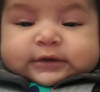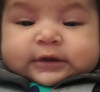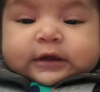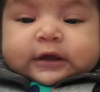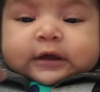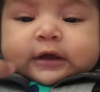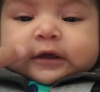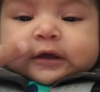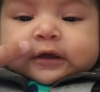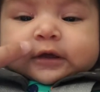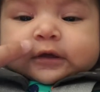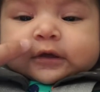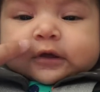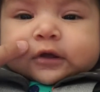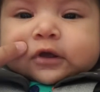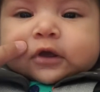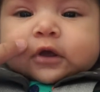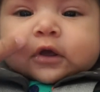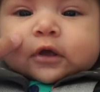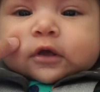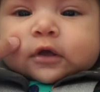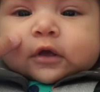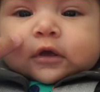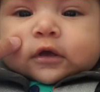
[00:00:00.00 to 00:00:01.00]

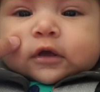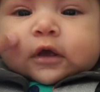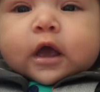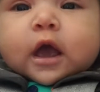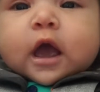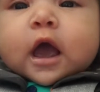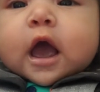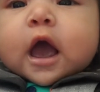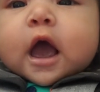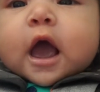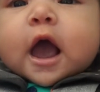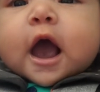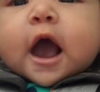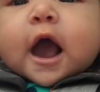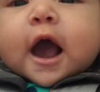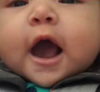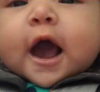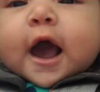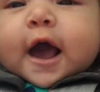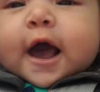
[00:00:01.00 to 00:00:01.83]
(silence)